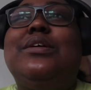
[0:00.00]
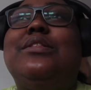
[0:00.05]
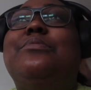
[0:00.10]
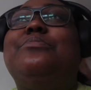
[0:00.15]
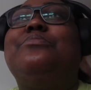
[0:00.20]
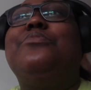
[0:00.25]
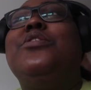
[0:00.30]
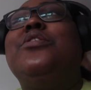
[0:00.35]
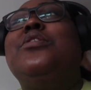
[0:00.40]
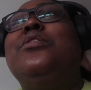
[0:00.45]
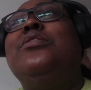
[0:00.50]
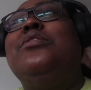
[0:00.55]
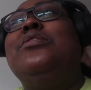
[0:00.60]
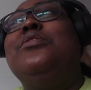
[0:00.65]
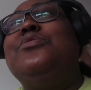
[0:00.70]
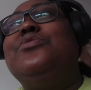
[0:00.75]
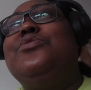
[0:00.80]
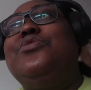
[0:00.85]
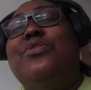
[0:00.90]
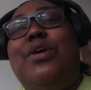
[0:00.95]
and I'm
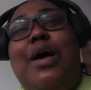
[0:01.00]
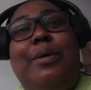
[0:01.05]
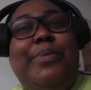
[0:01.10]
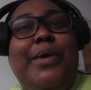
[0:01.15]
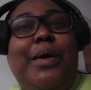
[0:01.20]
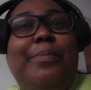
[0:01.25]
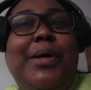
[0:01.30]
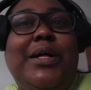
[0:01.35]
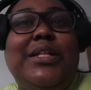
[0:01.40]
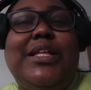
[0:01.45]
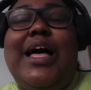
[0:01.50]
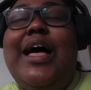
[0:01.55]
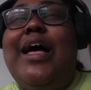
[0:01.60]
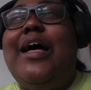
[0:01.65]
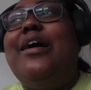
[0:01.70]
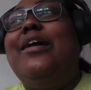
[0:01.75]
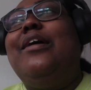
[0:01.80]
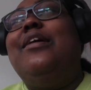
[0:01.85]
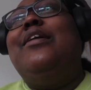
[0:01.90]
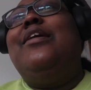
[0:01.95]
so happy about
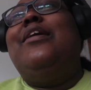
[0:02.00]
that.